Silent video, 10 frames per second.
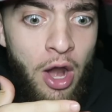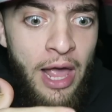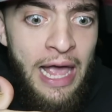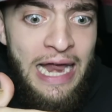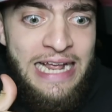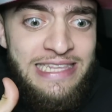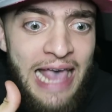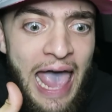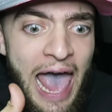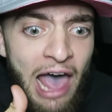god, it's
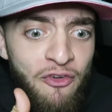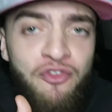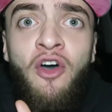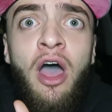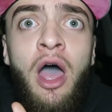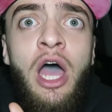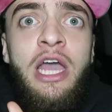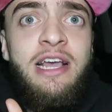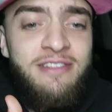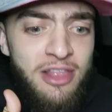F!
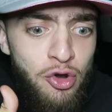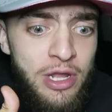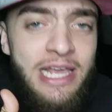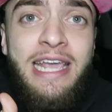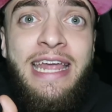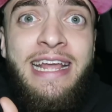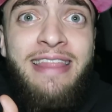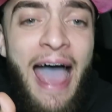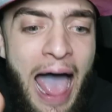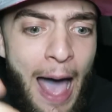He's literally eating
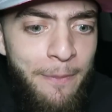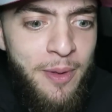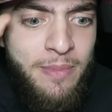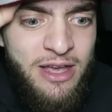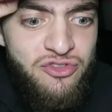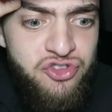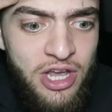the Happy Meals.